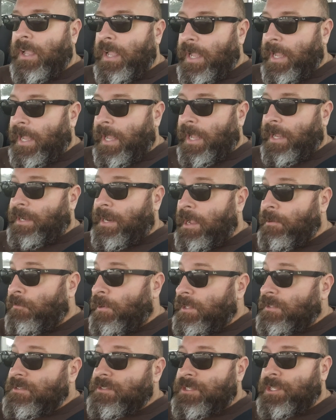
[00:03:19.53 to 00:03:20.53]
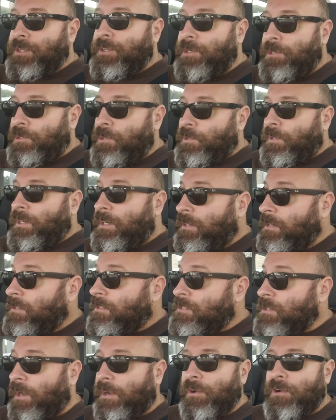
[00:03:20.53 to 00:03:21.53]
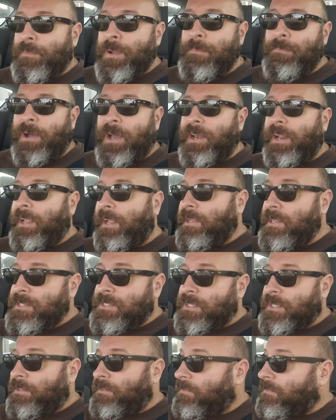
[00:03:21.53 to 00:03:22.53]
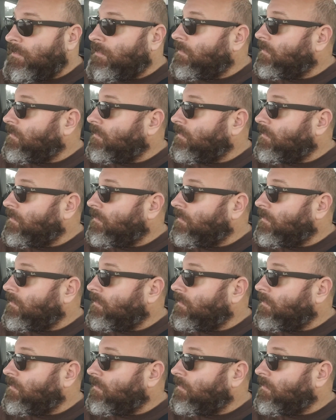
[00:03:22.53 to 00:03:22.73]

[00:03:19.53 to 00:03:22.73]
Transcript: And I go to my buddies, and